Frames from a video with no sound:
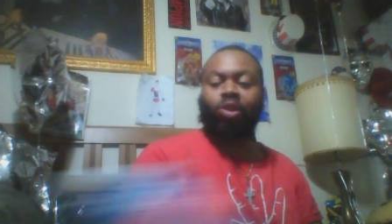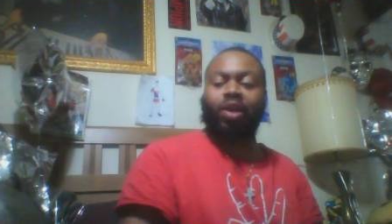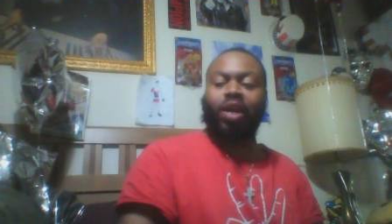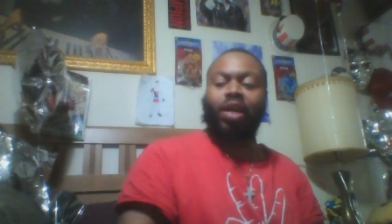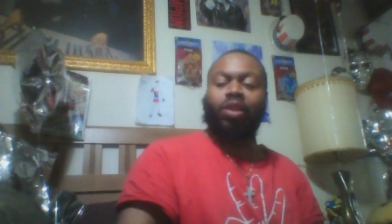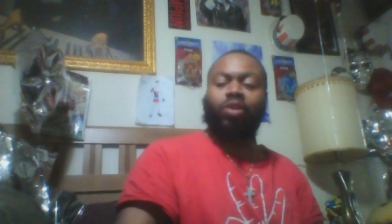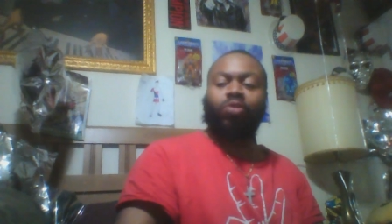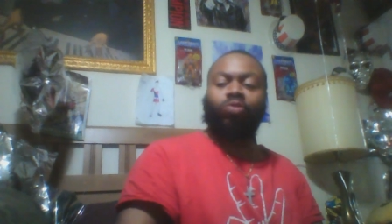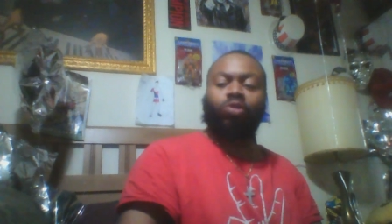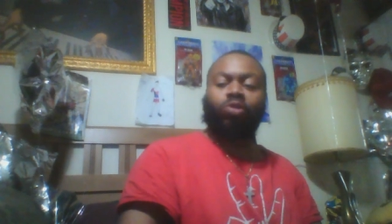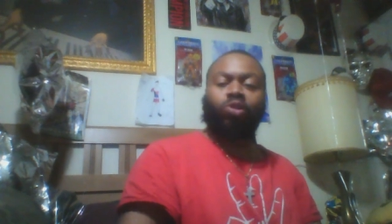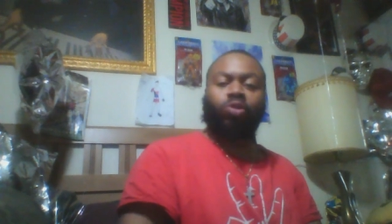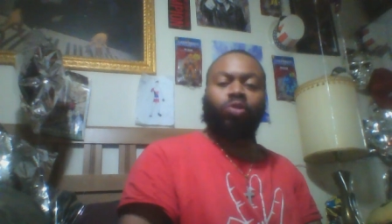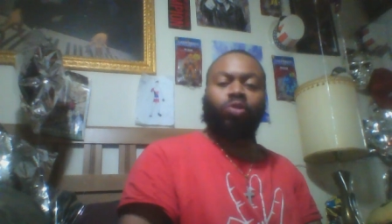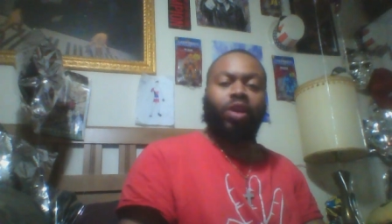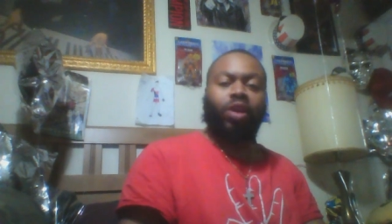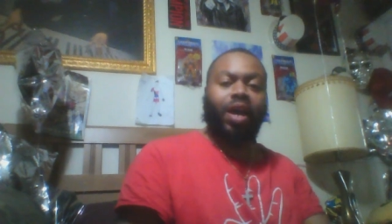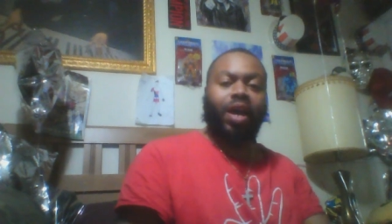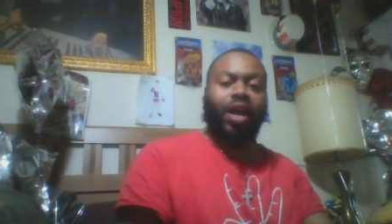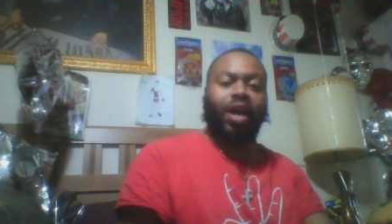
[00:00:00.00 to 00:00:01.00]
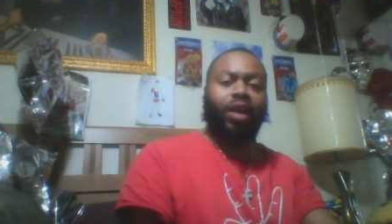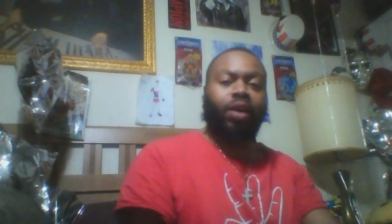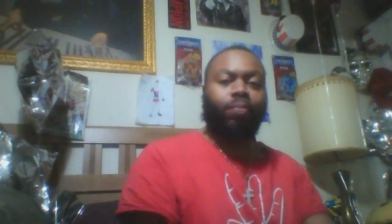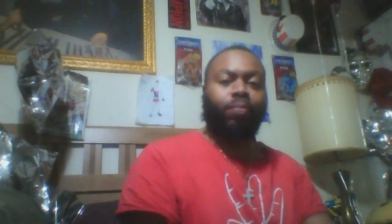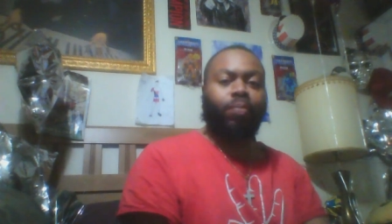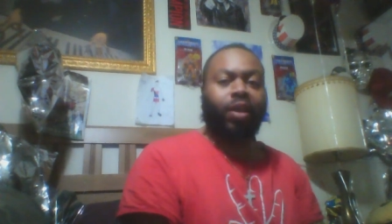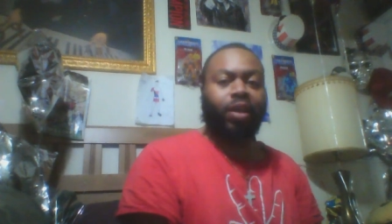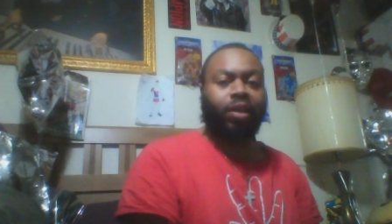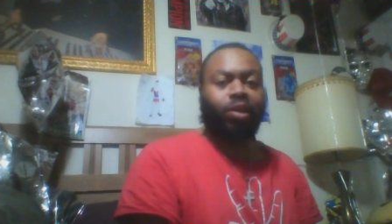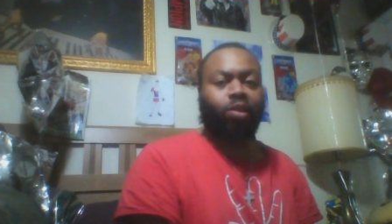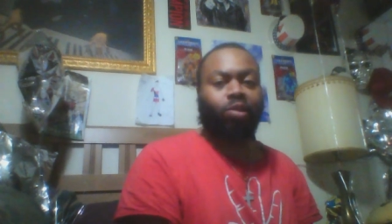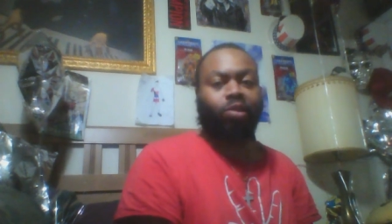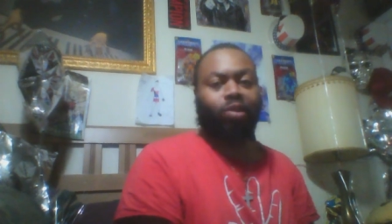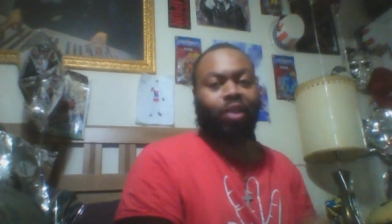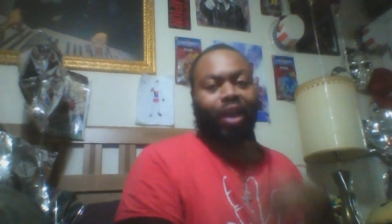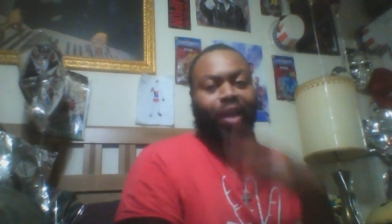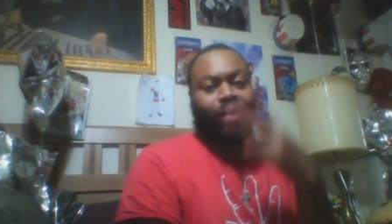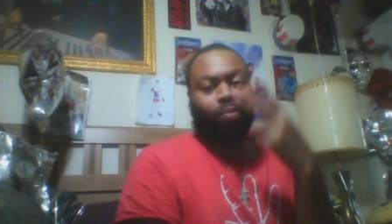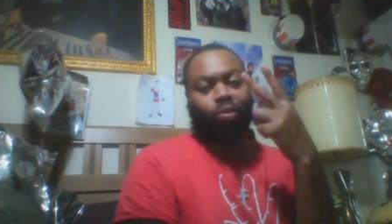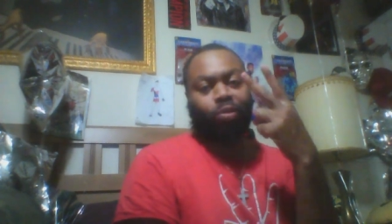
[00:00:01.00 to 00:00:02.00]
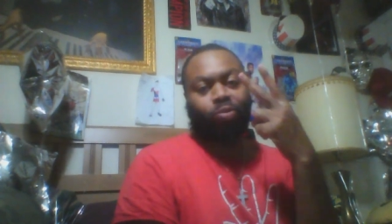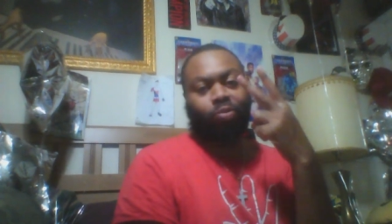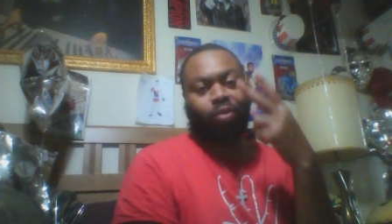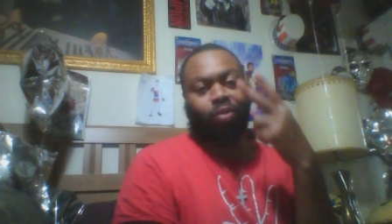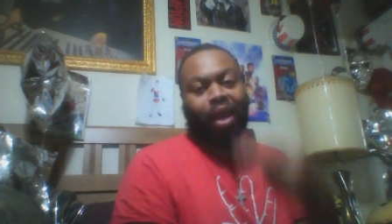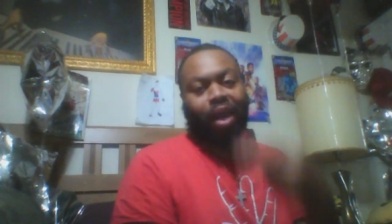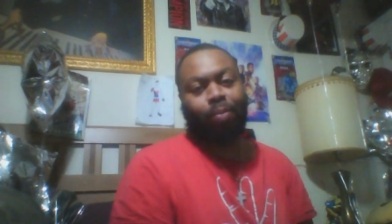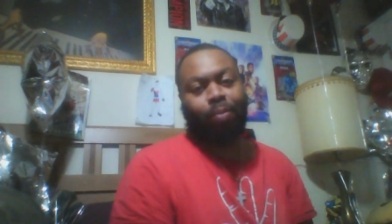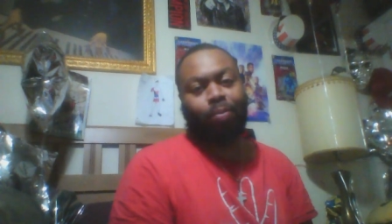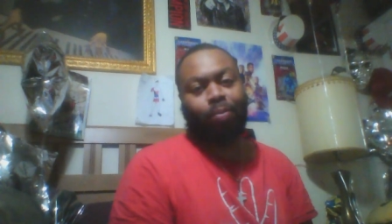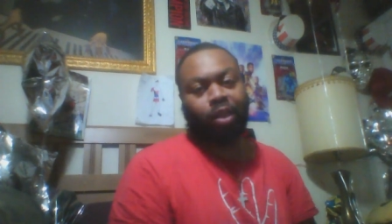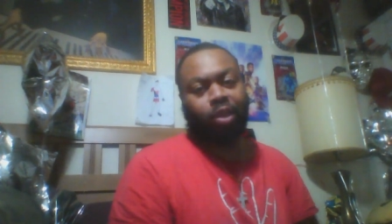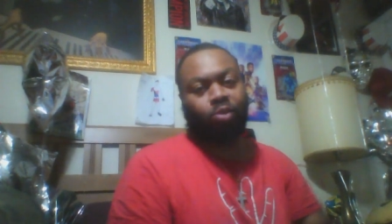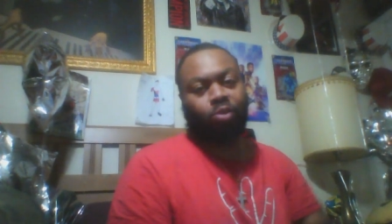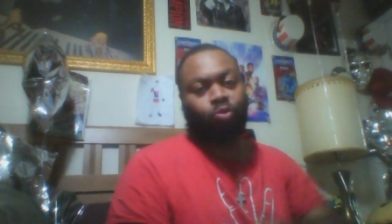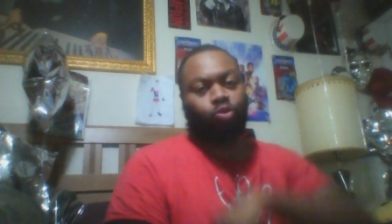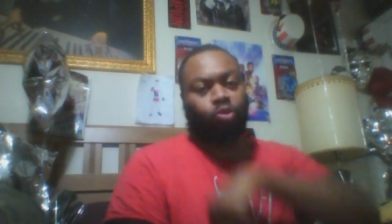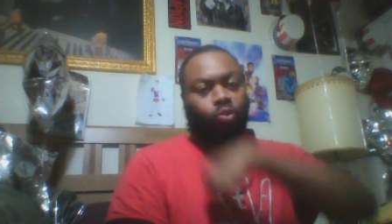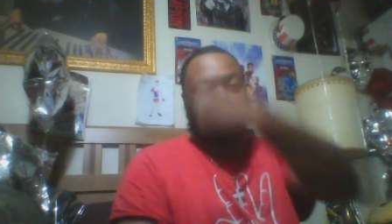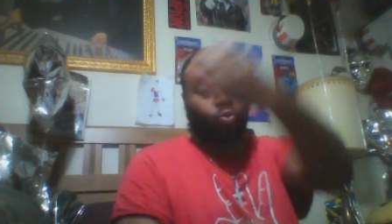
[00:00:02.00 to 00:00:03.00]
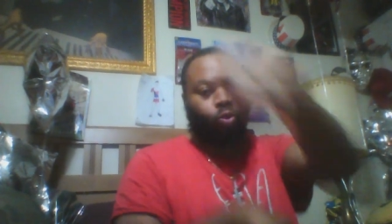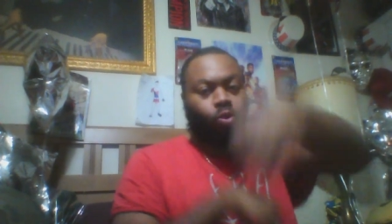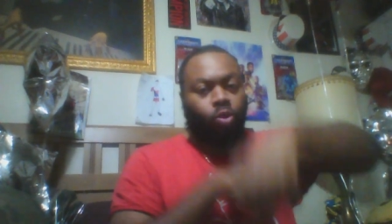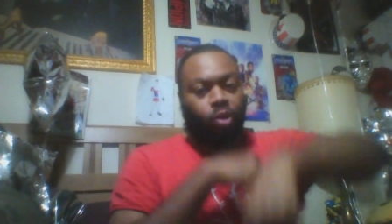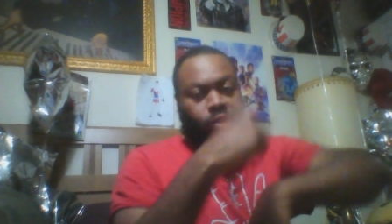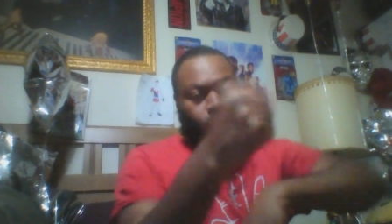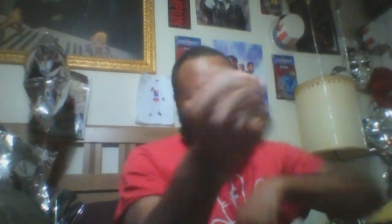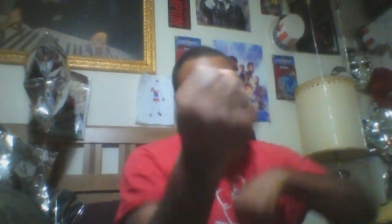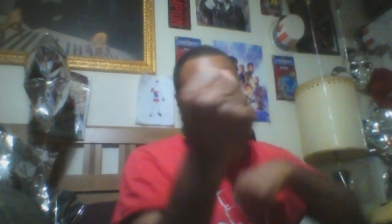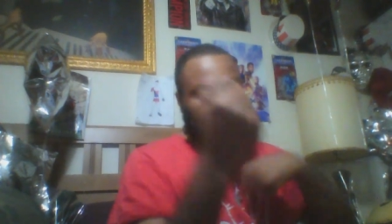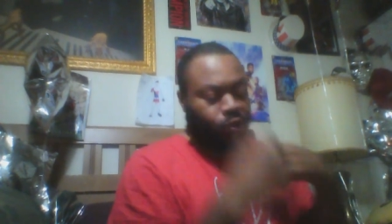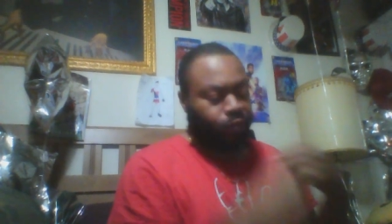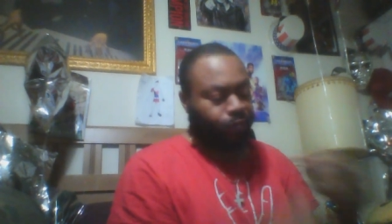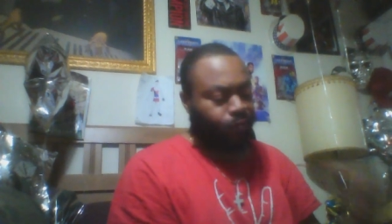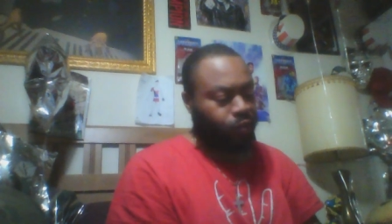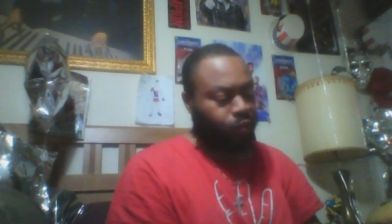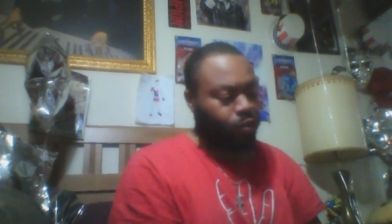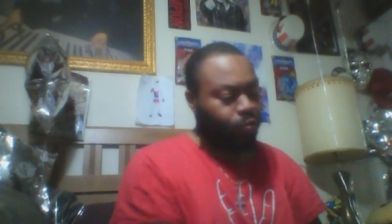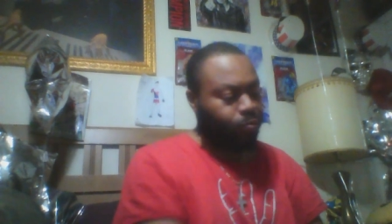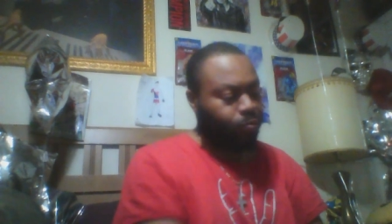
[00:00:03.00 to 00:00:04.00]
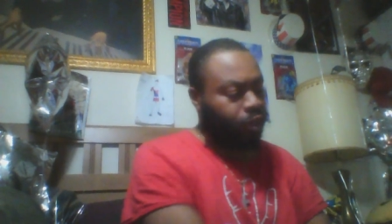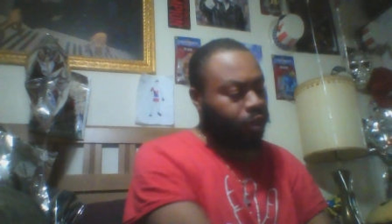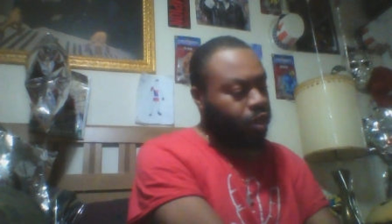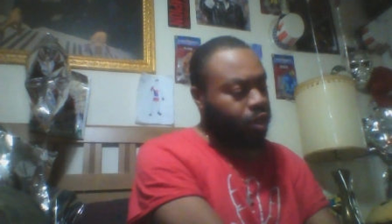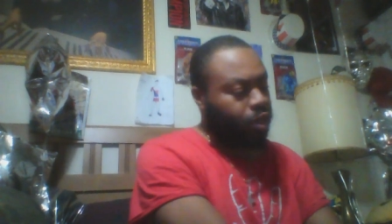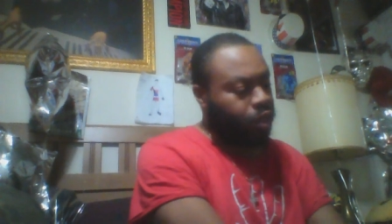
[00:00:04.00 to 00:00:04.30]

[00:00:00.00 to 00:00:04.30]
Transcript: I gotta do to show you how I combat this type 2 diabetes with the 1-2. You feel me?